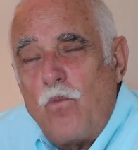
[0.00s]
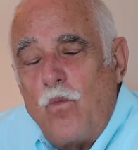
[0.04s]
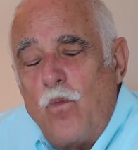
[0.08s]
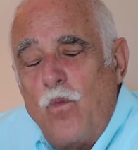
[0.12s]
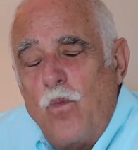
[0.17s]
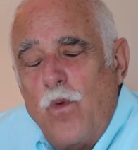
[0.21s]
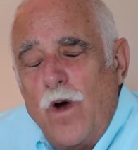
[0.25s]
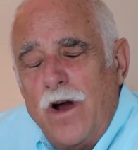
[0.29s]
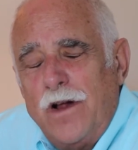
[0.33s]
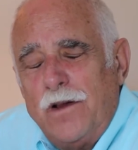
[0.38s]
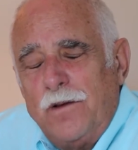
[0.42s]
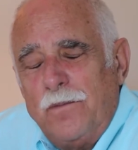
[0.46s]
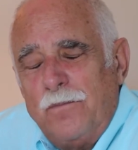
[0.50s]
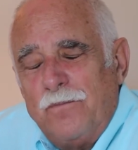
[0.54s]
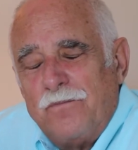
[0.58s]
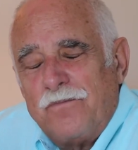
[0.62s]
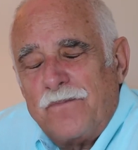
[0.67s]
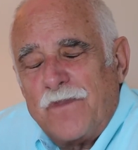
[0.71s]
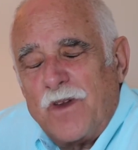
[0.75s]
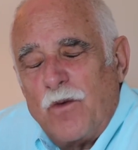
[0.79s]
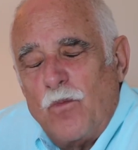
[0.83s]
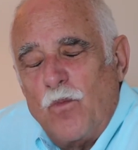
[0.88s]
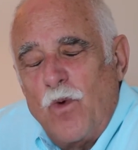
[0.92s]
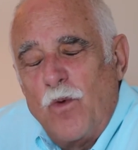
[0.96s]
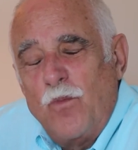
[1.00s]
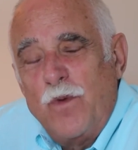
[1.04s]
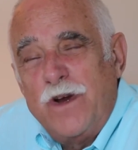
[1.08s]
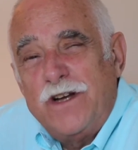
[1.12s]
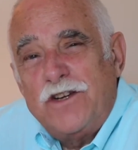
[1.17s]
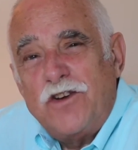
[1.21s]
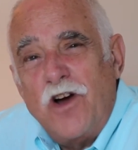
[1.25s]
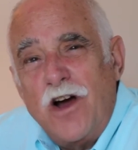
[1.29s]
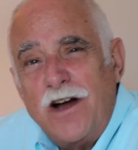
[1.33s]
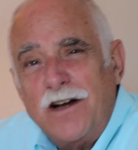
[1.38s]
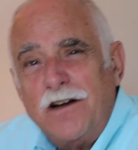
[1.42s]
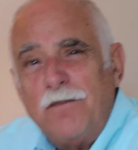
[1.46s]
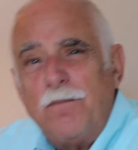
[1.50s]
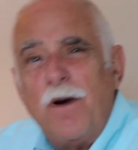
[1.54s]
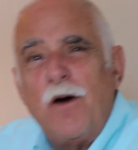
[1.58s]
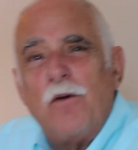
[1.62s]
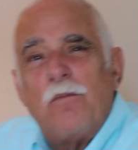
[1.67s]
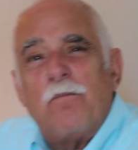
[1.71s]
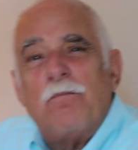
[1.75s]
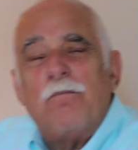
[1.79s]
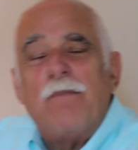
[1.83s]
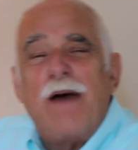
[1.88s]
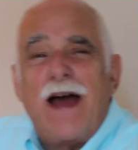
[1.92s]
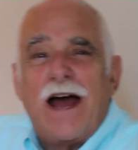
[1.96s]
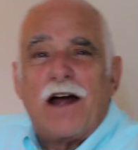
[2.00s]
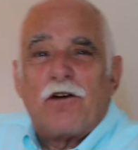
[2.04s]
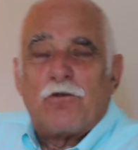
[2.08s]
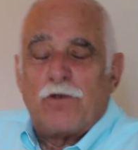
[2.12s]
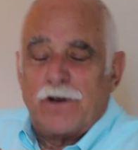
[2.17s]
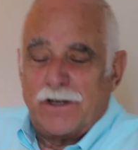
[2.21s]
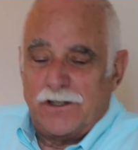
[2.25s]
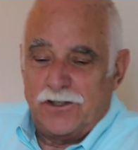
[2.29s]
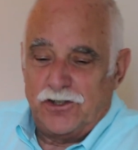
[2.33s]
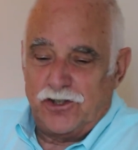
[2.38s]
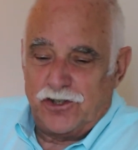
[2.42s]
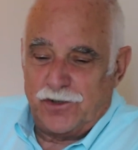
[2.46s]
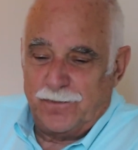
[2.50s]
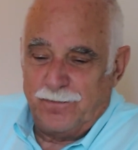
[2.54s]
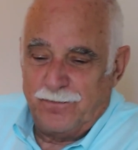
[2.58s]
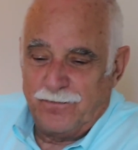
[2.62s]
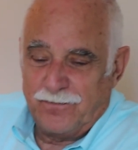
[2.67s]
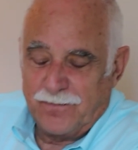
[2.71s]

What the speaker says: Well, when we talk about marriage,